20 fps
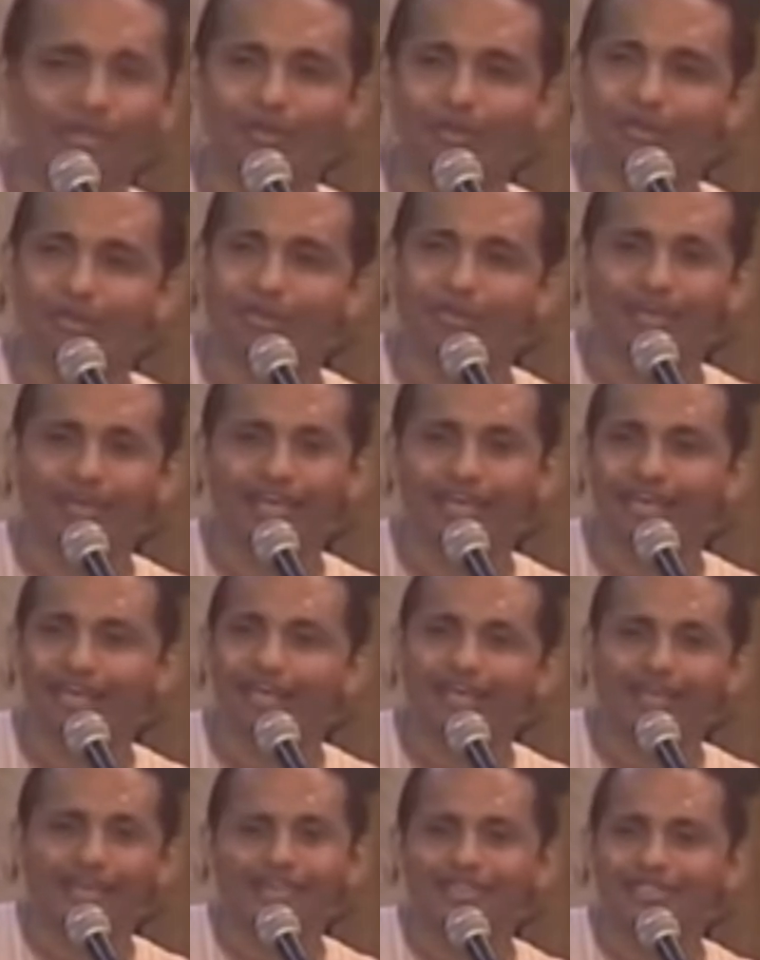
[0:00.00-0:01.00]
do.
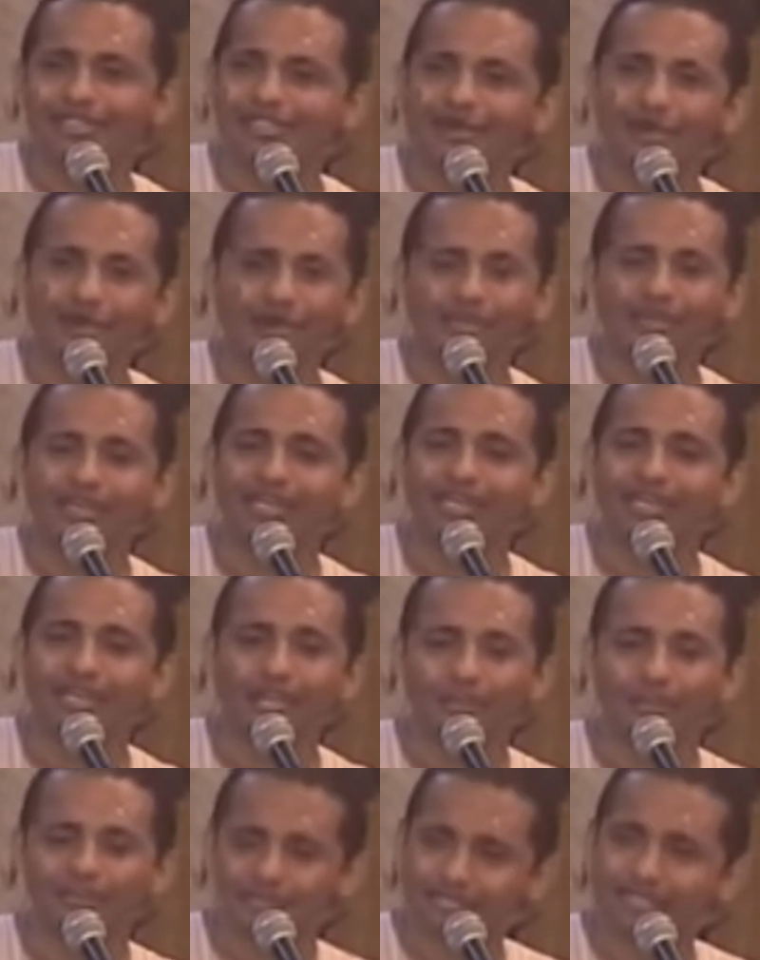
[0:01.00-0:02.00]
It is not within our
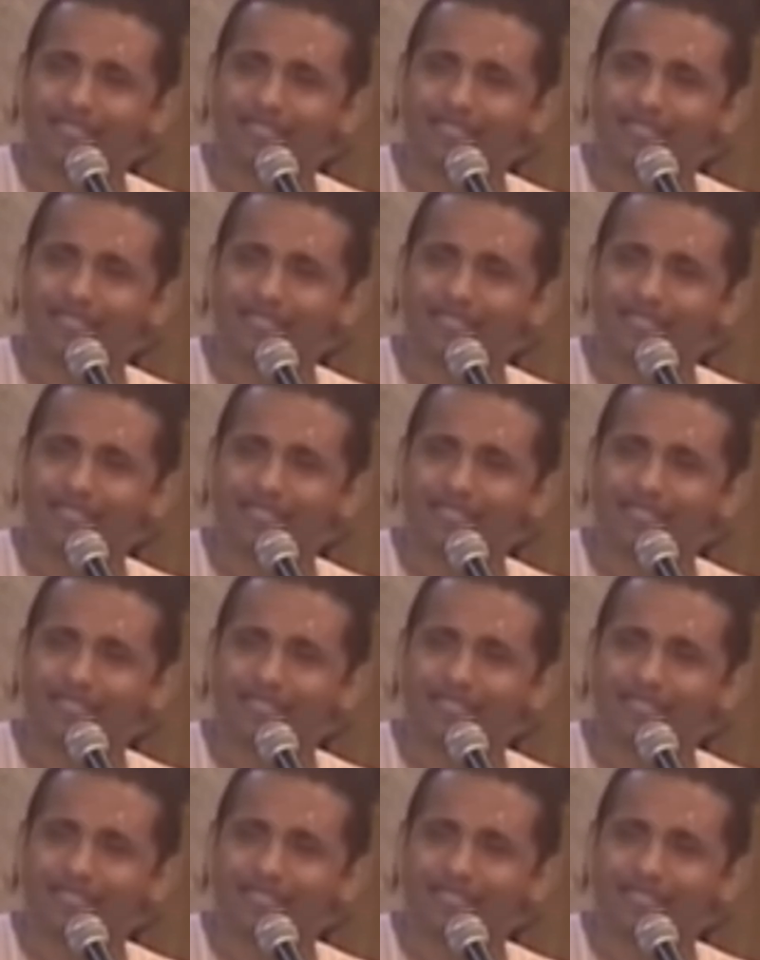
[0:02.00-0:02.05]
capacity.